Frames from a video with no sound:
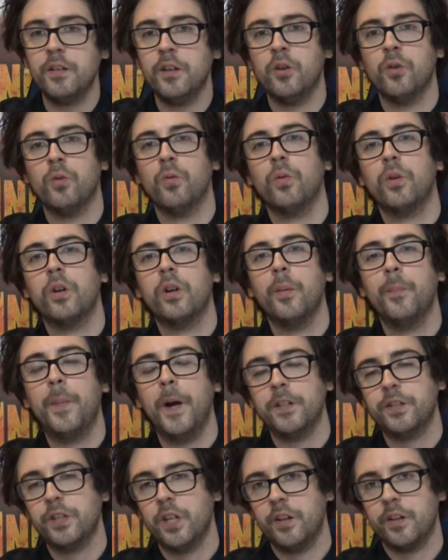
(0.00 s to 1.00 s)
You know,
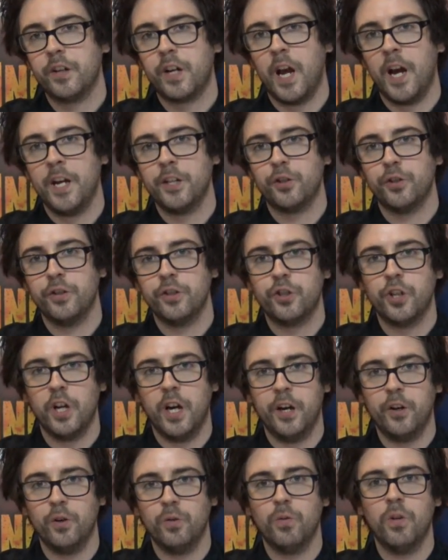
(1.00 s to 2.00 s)
compared to other guys on the
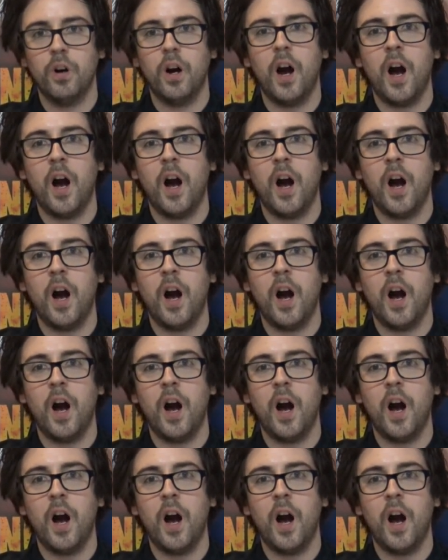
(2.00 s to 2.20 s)
channel,